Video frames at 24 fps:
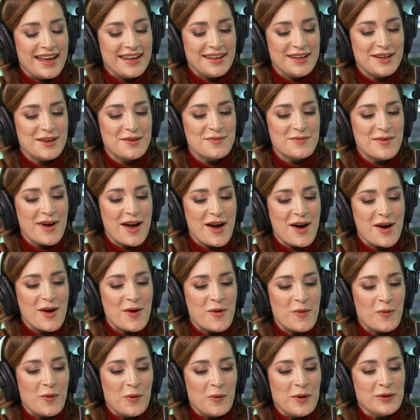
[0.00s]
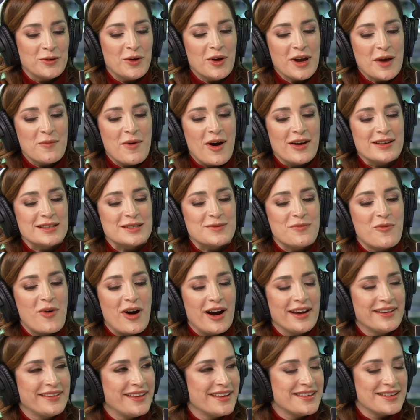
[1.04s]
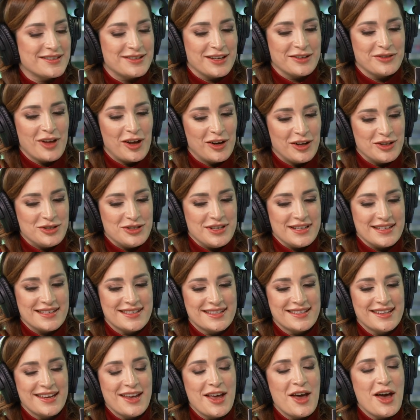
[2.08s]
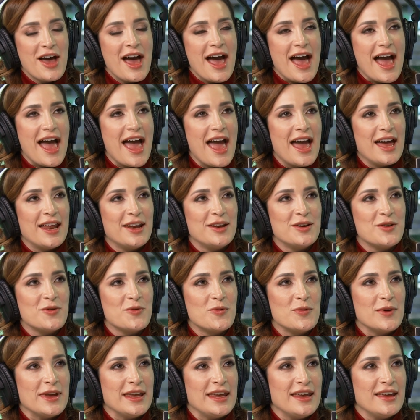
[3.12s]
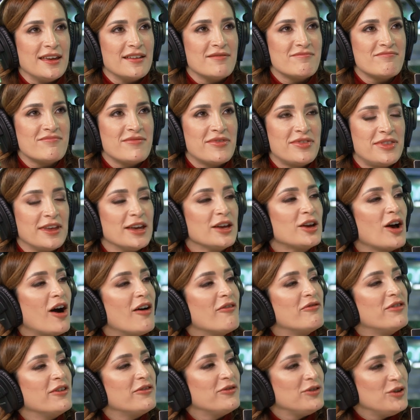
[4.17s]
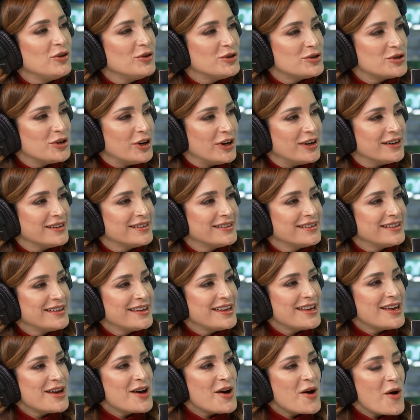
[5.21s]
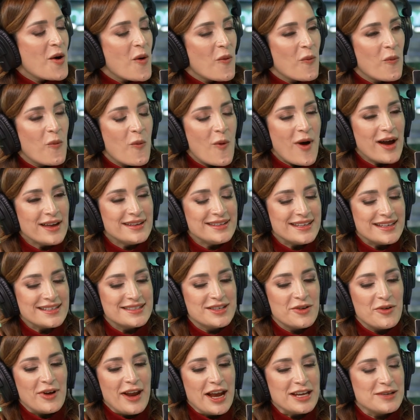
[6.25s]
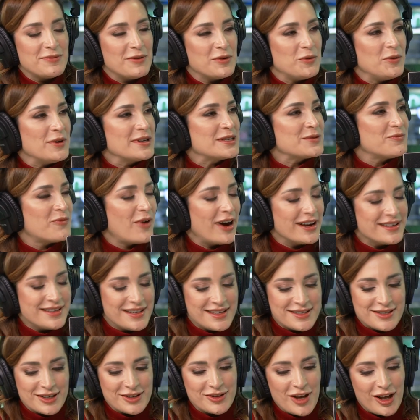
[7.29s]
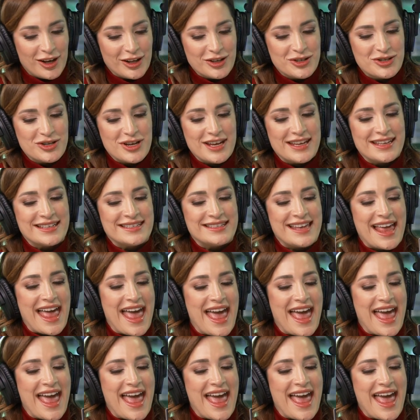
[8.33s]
Karim, when we talk about smart city technologies and we think of the future, what is the relation between smart city technologies